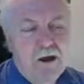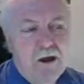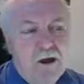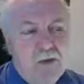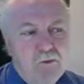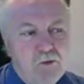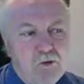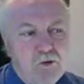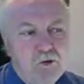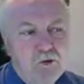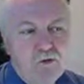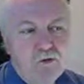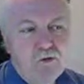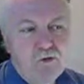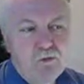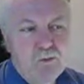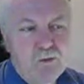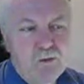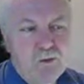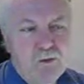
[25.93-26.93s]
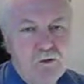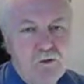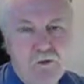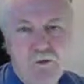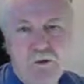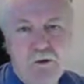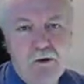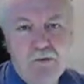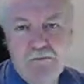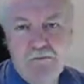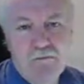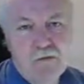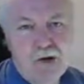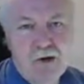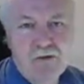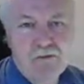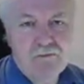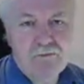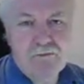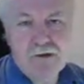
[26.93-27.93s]
we're not too bothered about
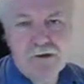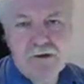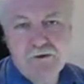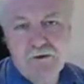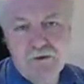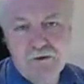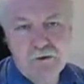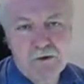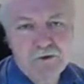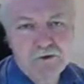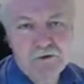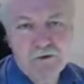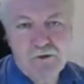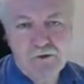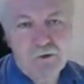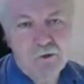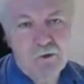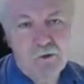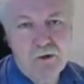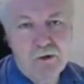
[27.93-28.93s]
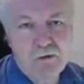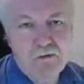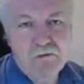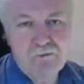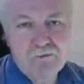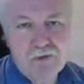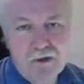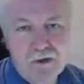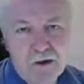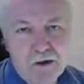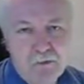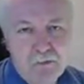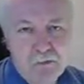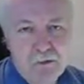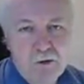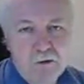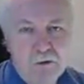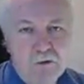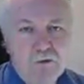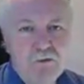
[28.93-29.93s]
how fast or how slow or everything it
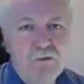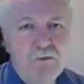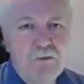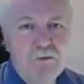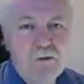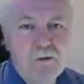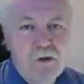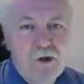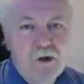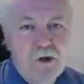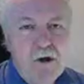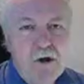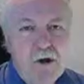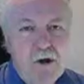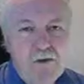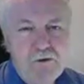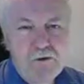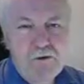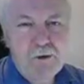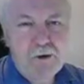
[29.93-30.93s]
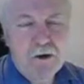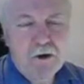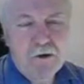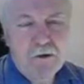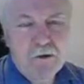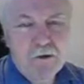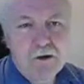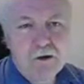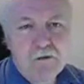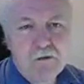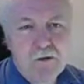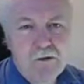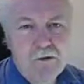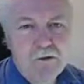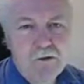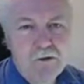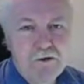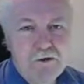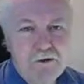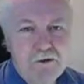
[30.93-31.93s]
builds, but it's becoming a great
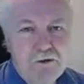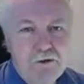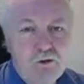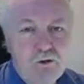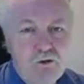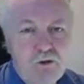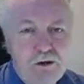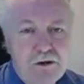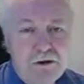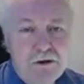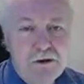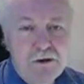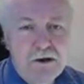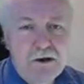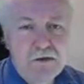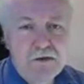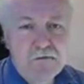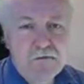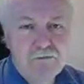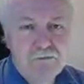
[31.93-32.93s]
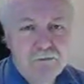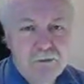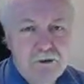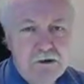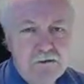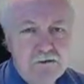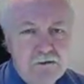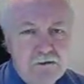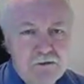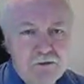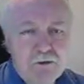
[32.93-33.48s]
place to retain information.